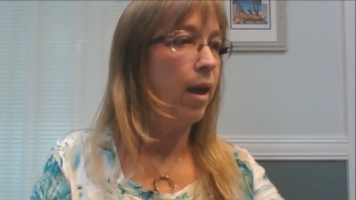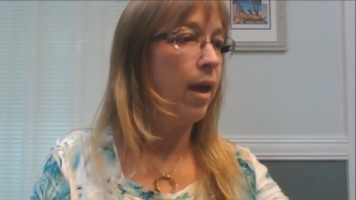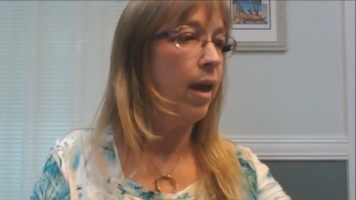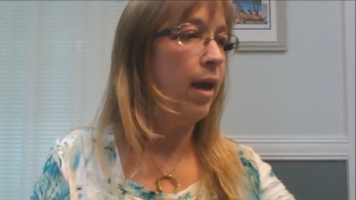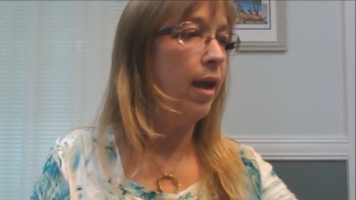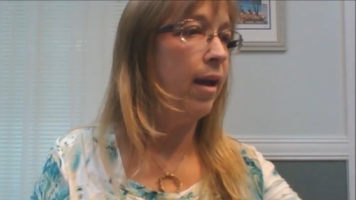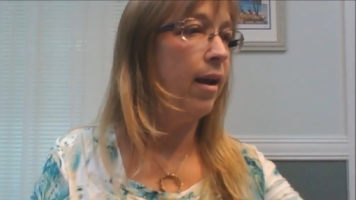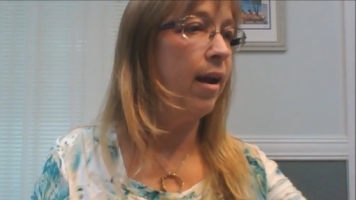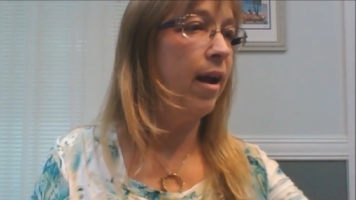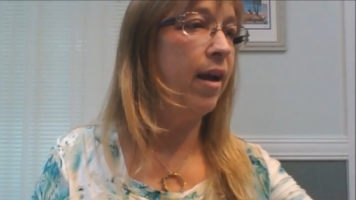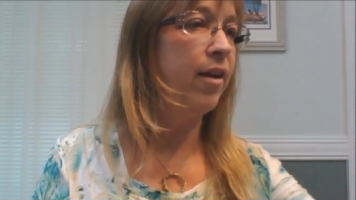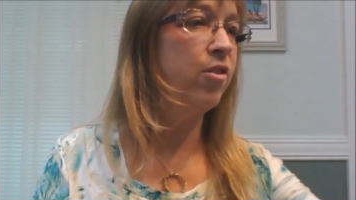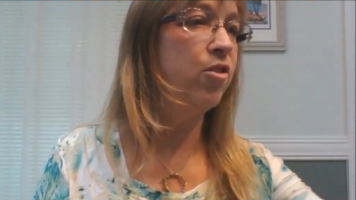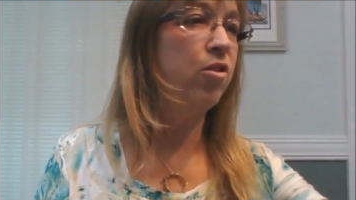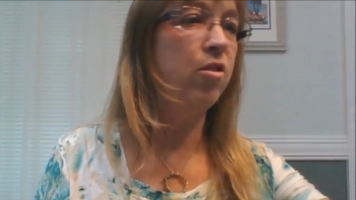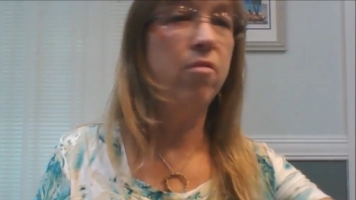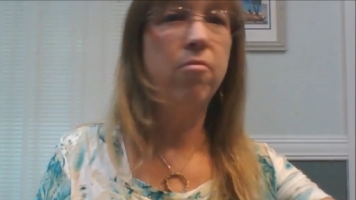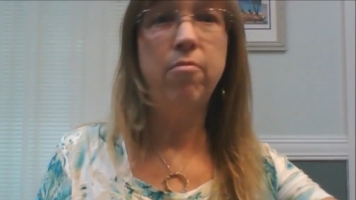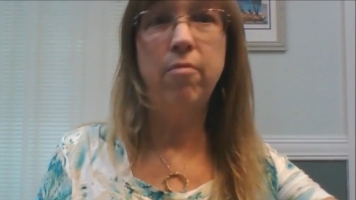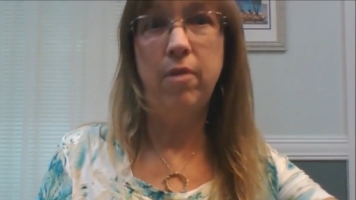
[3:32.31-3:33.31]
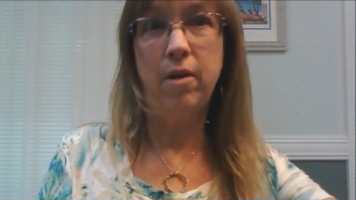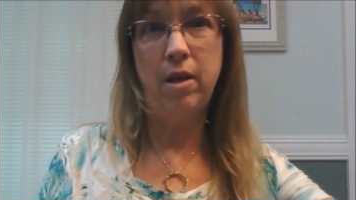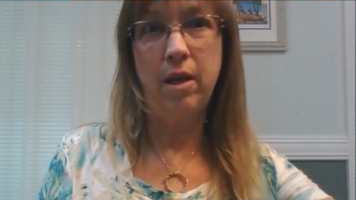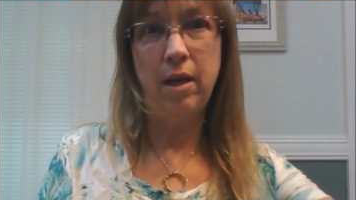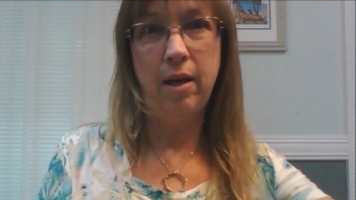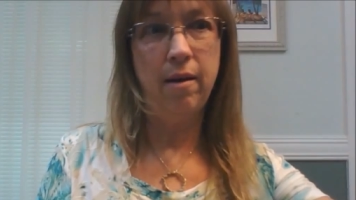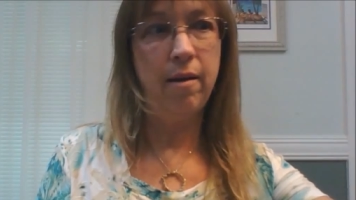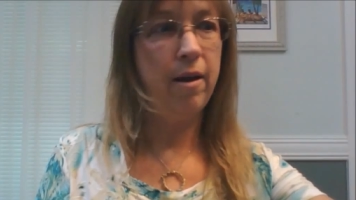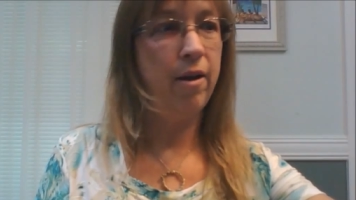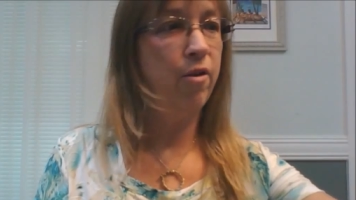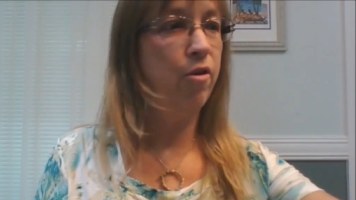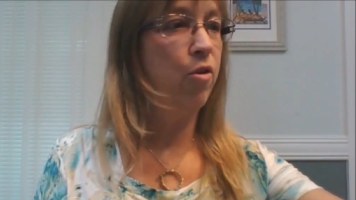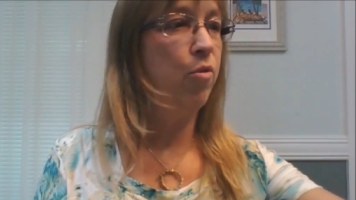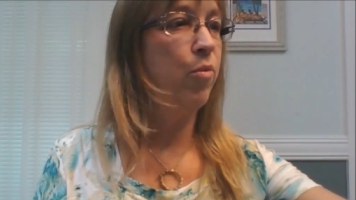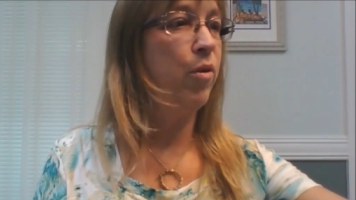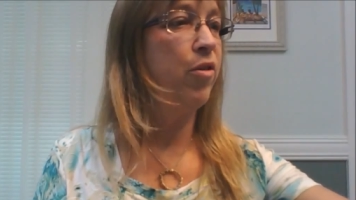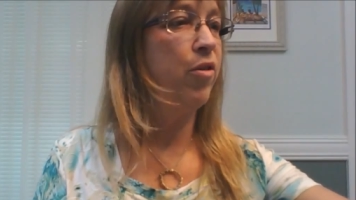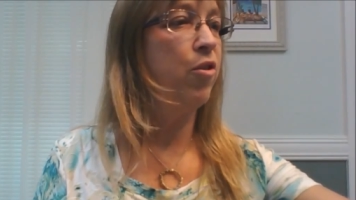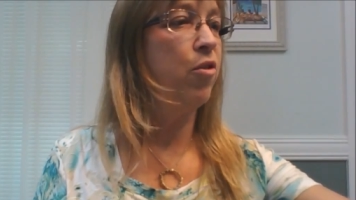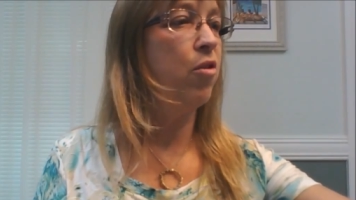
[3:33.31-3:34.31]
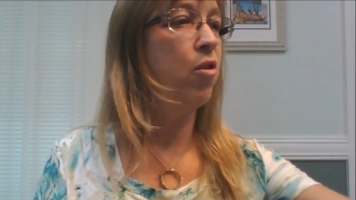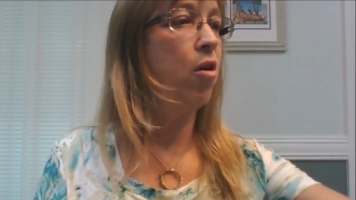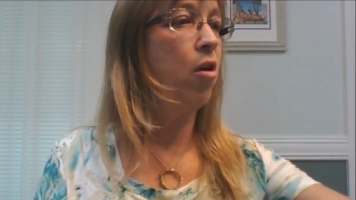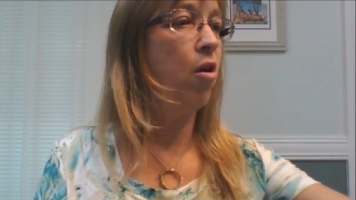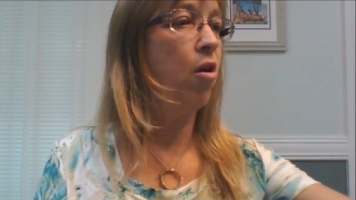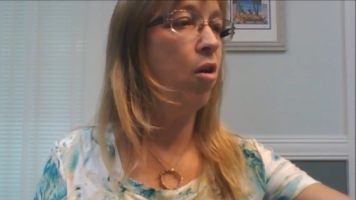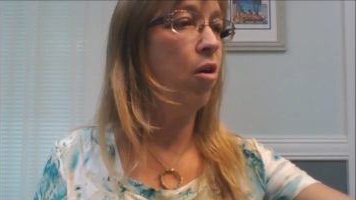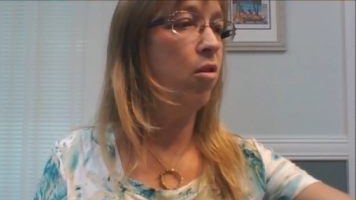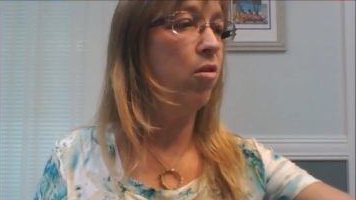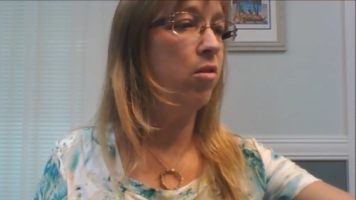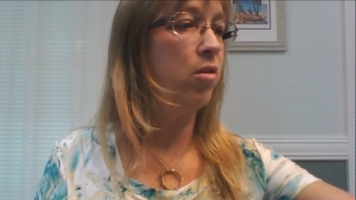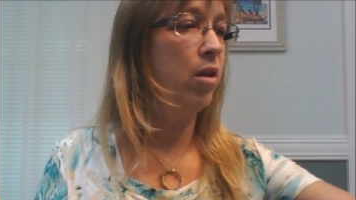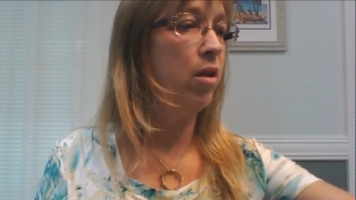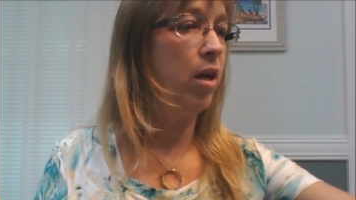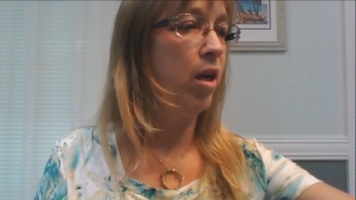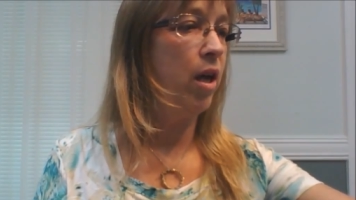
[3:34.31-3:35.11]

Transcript: And I, again, I don't know what they're called,